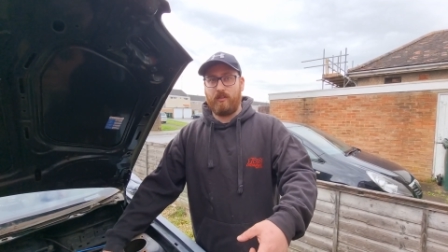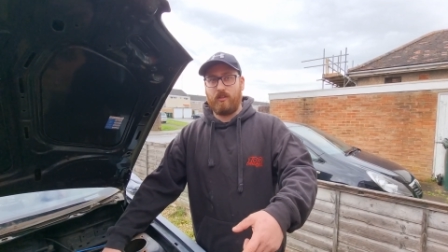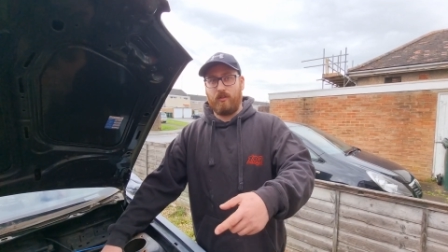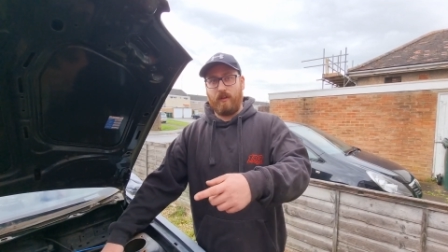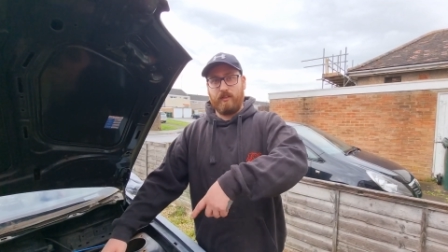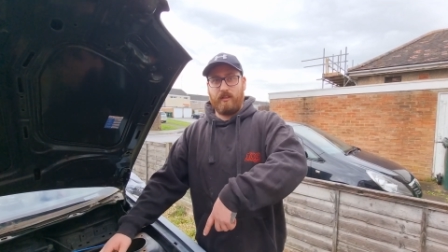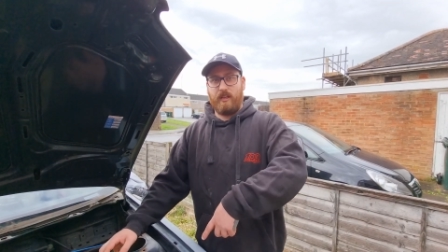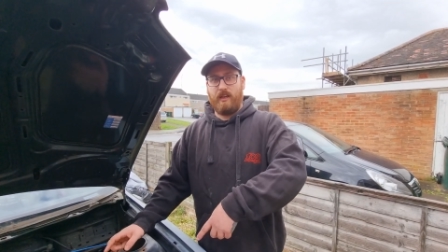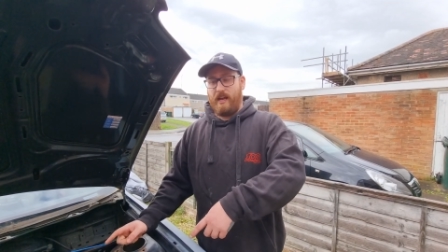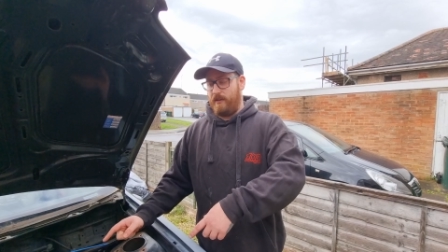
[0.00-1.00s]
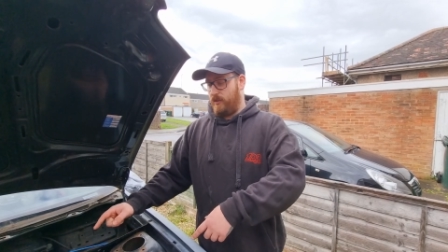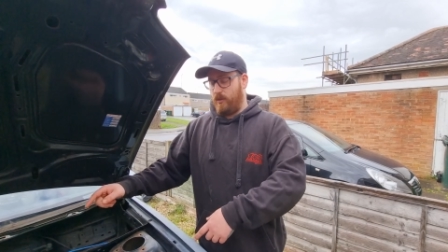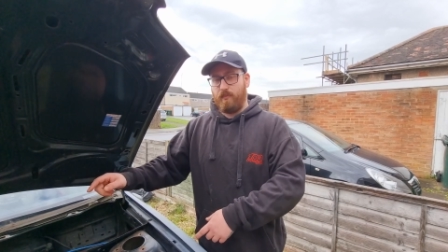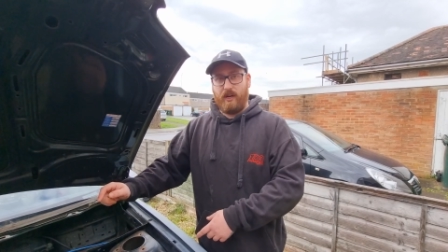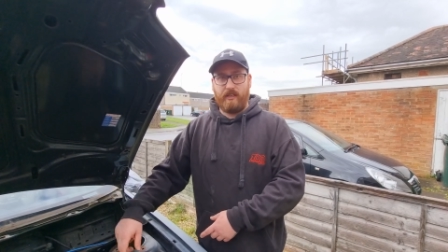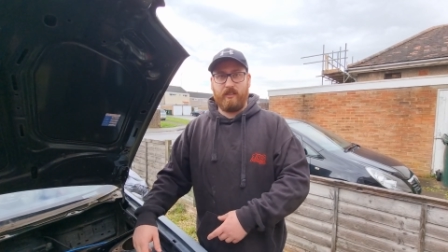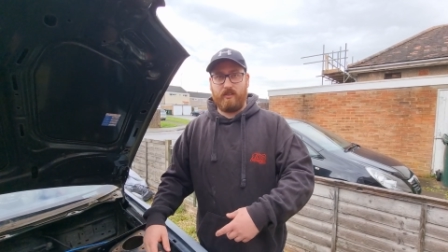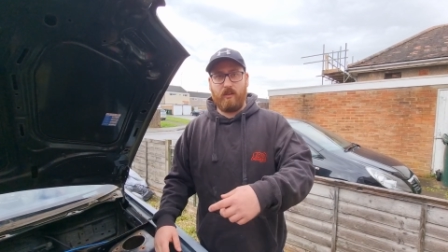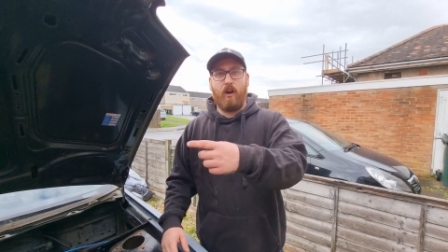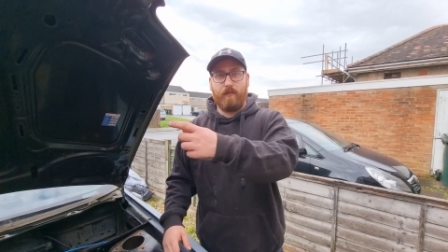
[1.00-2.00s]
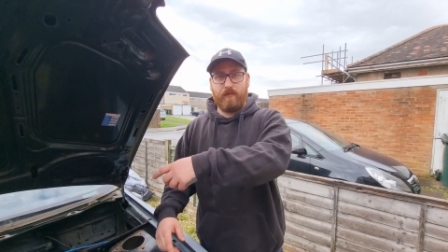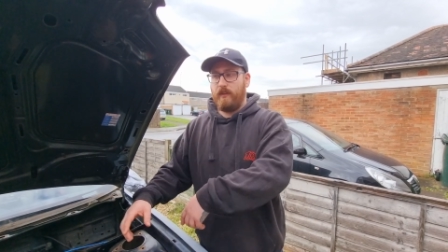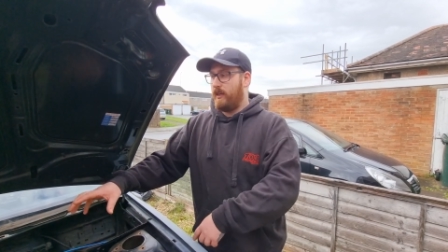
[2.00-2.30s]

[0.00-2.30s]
to everything and your brakes are off